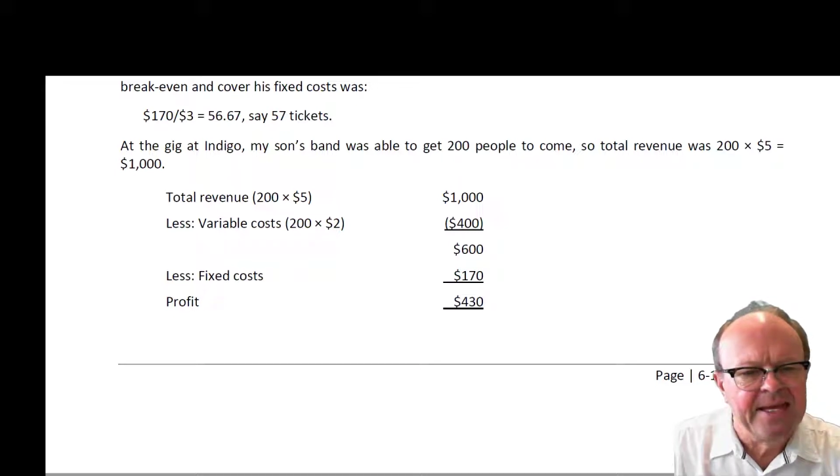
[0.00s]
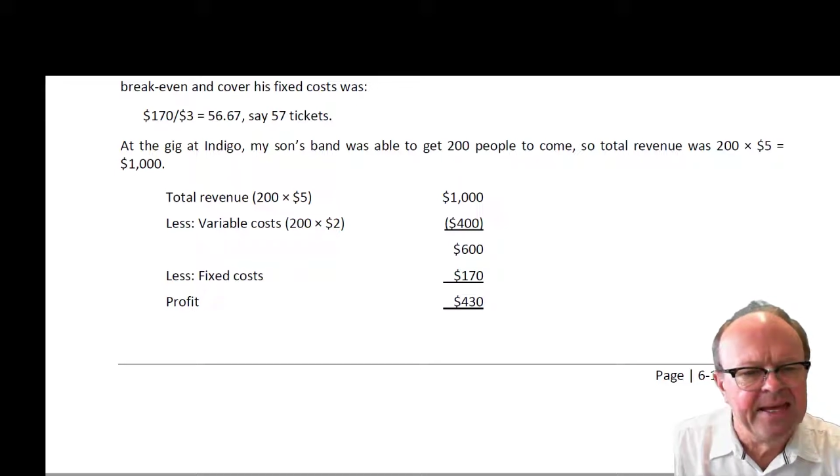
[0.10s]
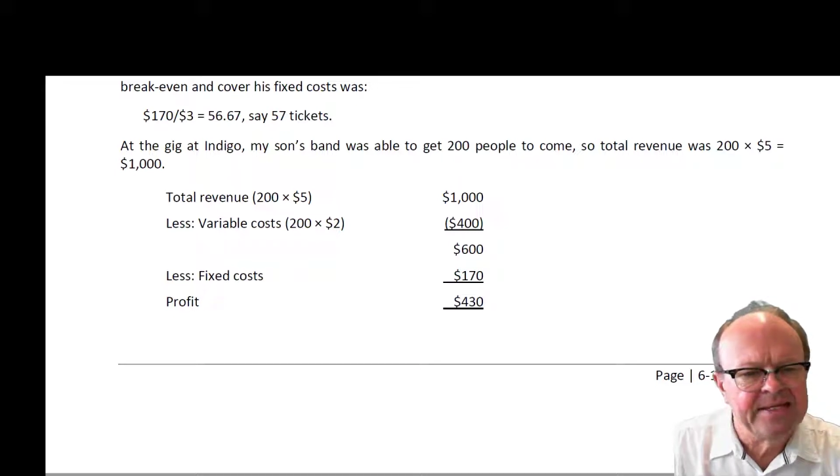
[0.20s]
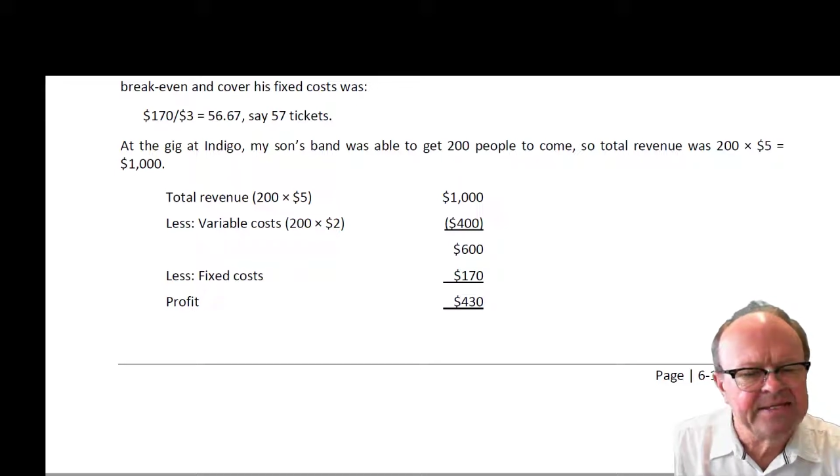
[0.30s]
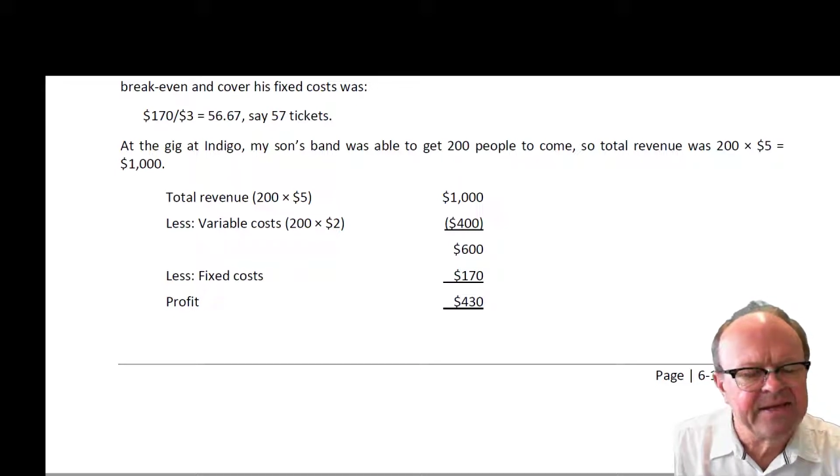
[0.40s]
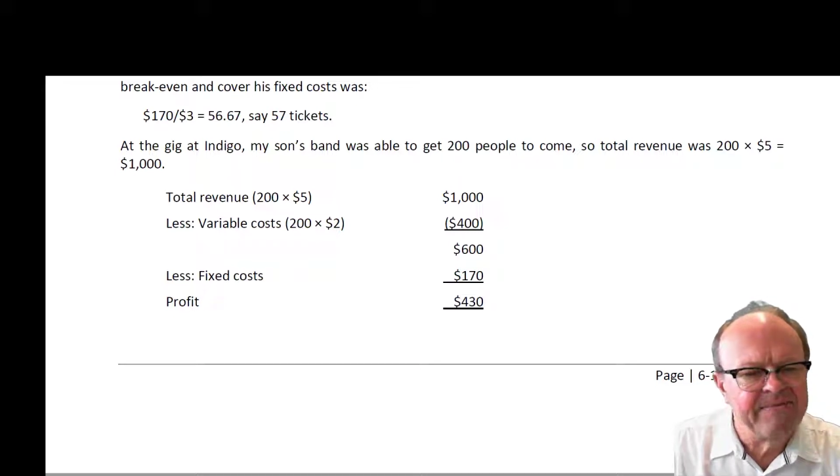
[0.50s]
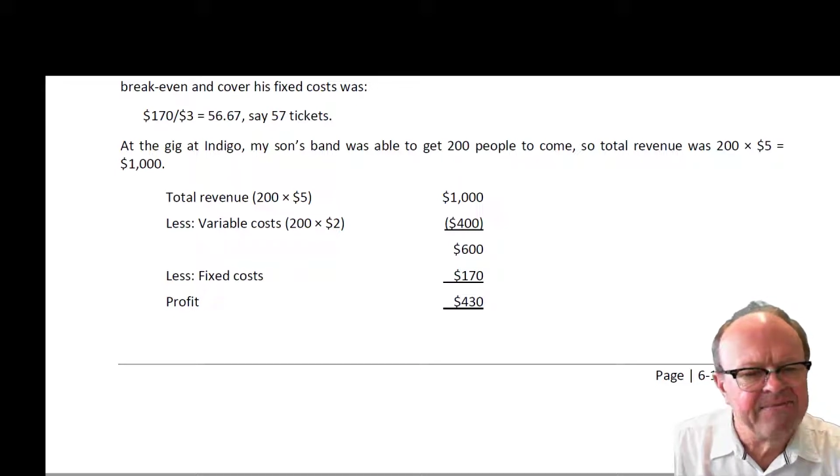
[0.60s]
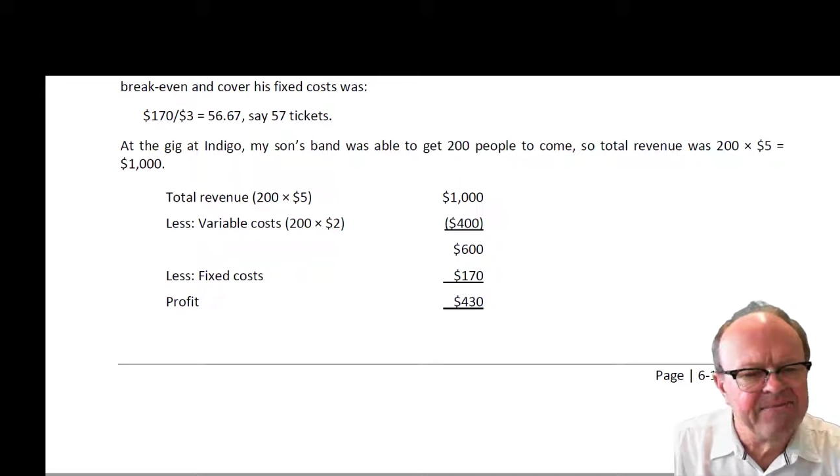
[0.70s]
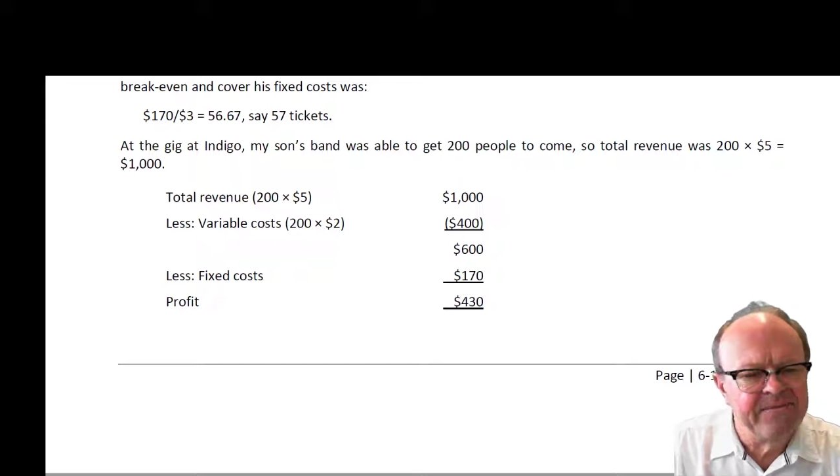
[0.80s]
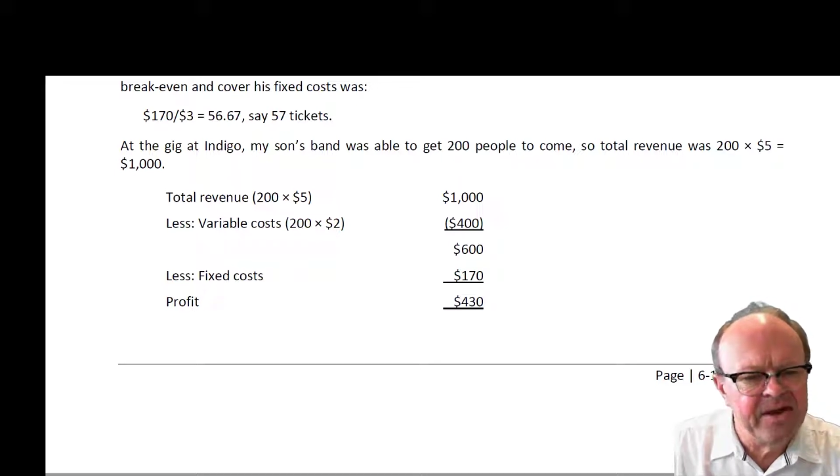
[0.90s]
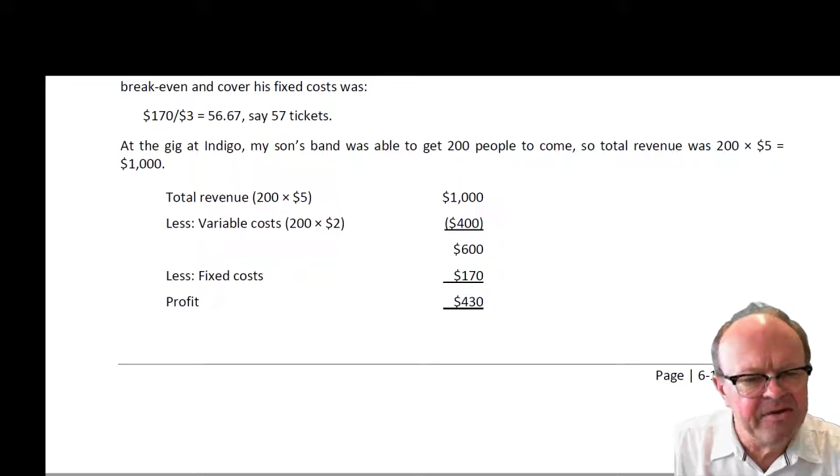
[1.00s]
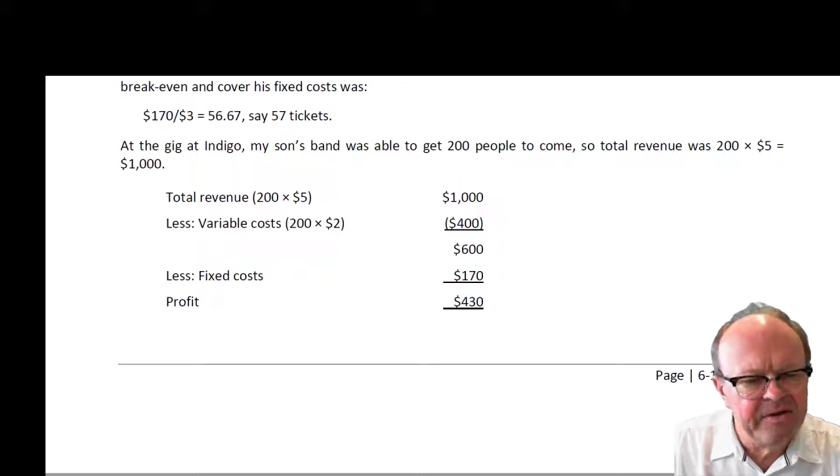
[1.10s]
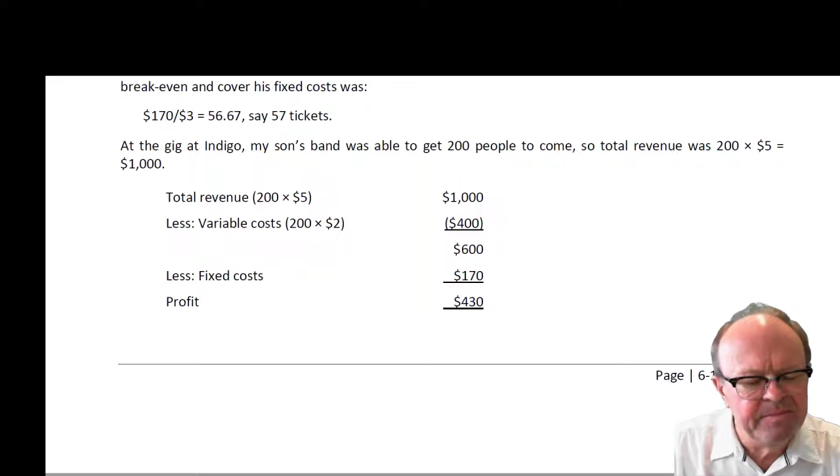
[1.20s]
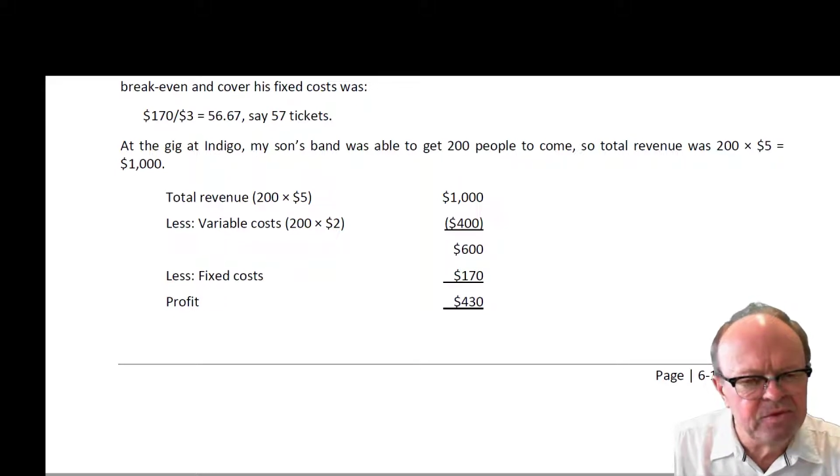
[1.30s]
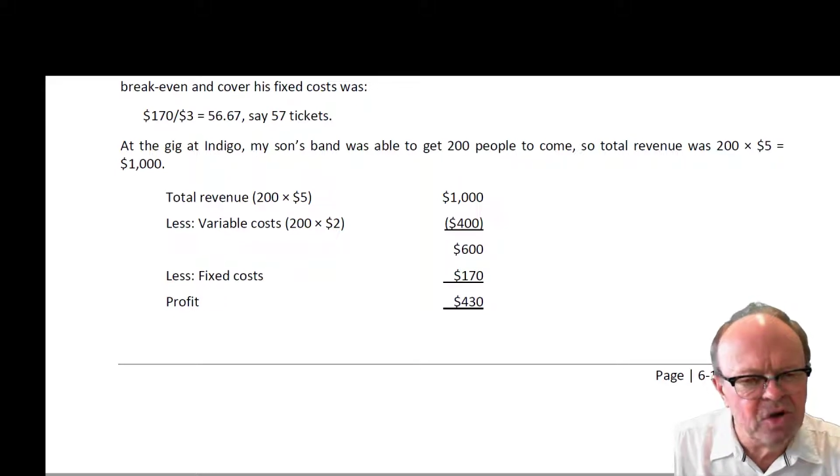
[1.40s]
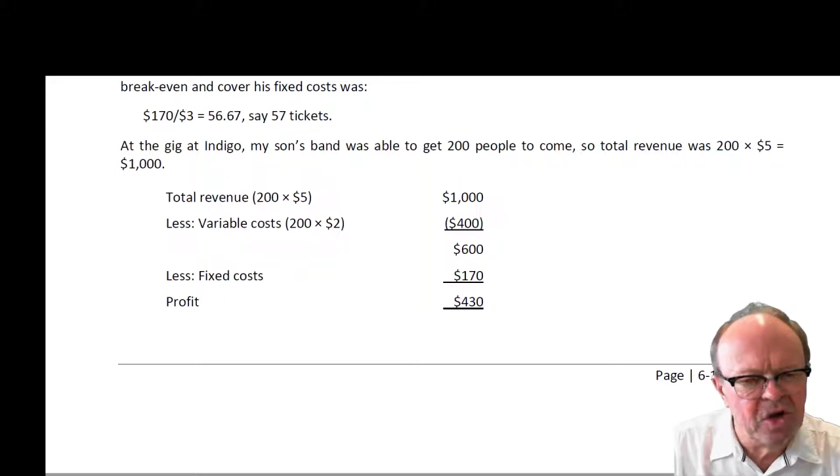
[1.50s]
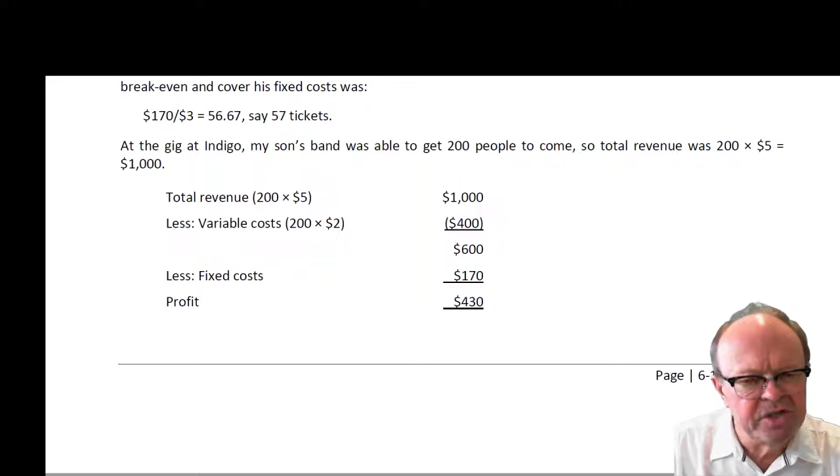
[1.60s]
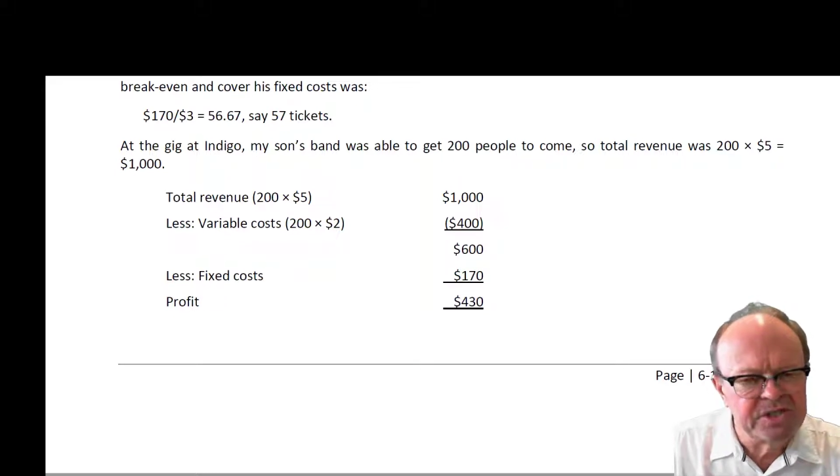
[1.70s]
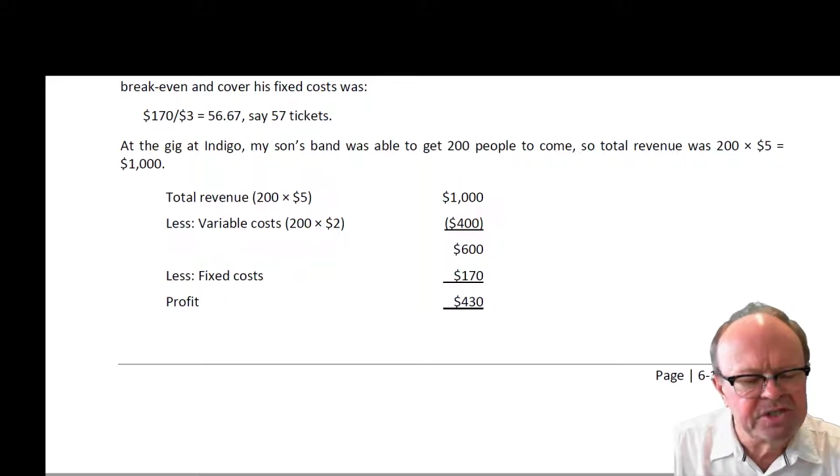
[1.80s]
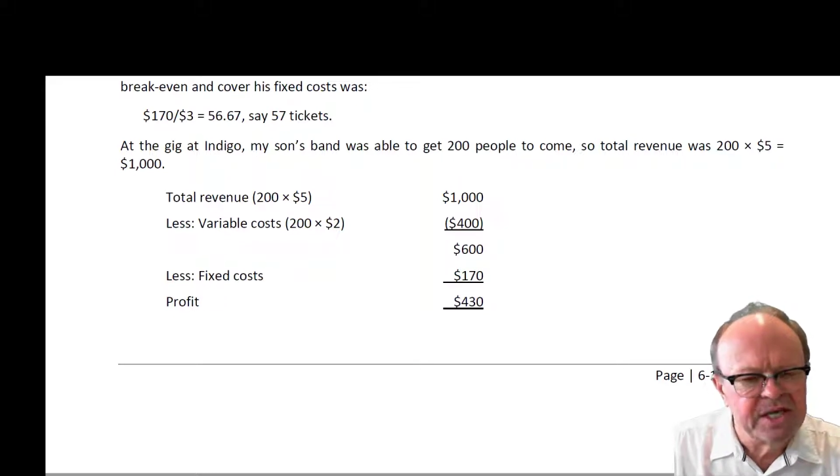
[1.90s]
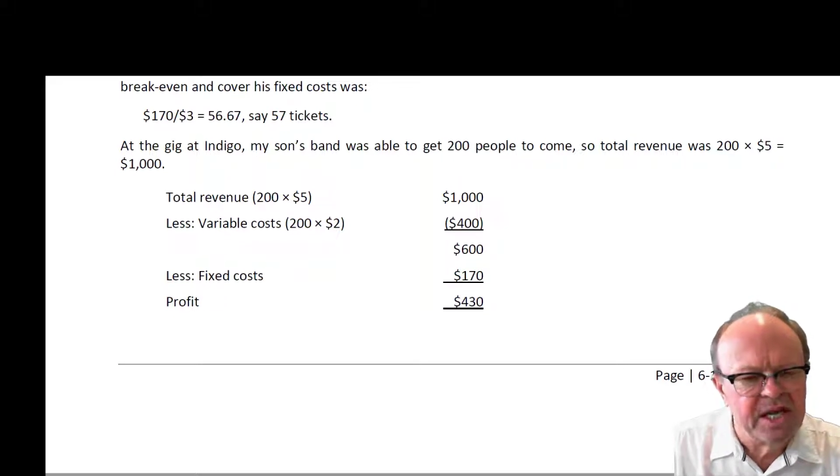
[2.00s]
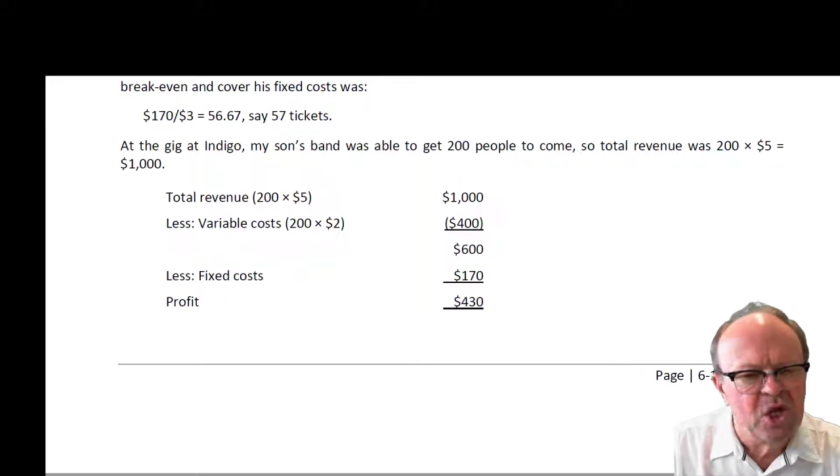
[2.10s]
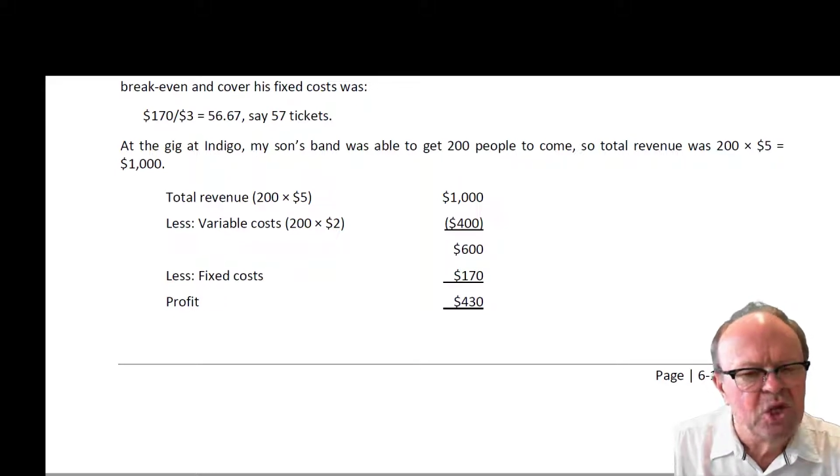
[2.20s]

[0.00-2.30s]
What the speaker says: Less variable costs,